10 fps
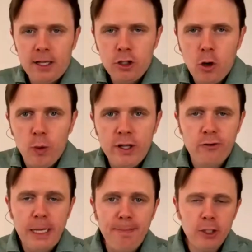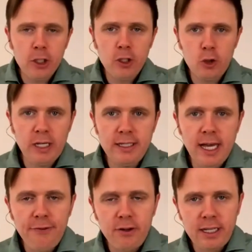So with sleep issues, you could
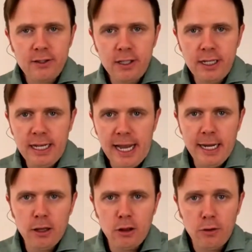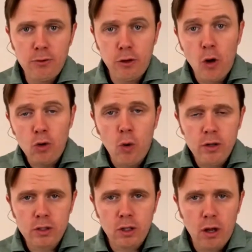definitely see a low
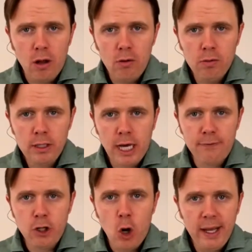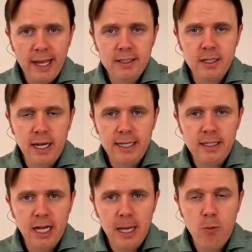cortisol kind of going into
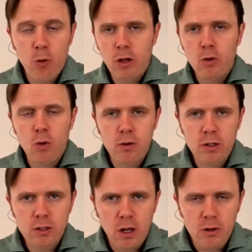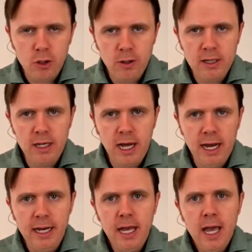nighttime, or a low cortisol during the
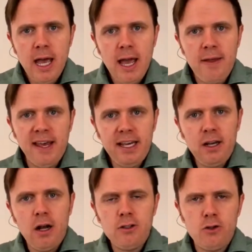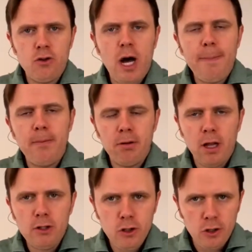night. And that can cause a drop in
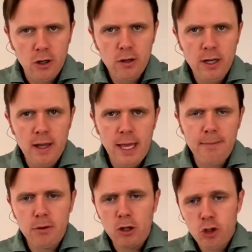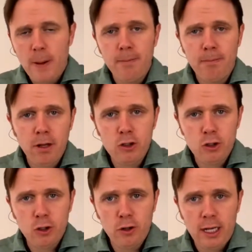blood sugar. And that drop in blood
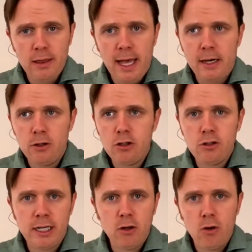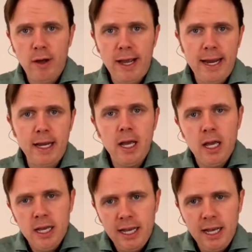sugar can then signal an
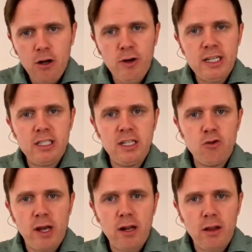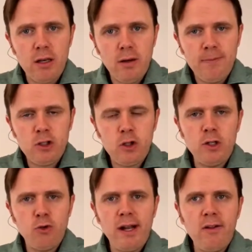increase in adrenaline. So
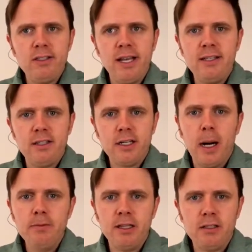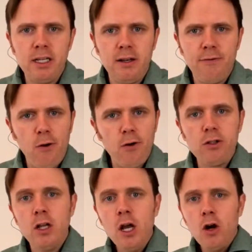adrenaline tends to come to the scene
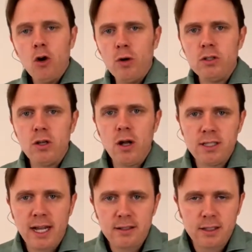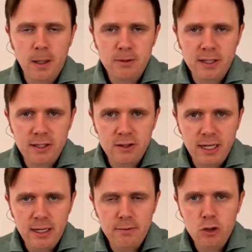first. Cortisol tends to come to the
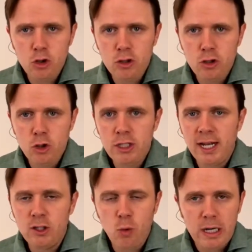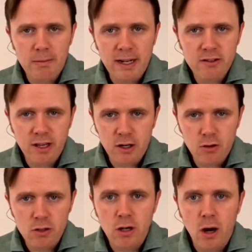scene 10, 20 minutes
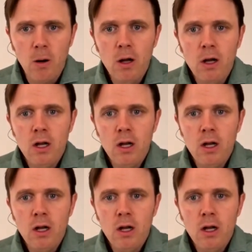later or so.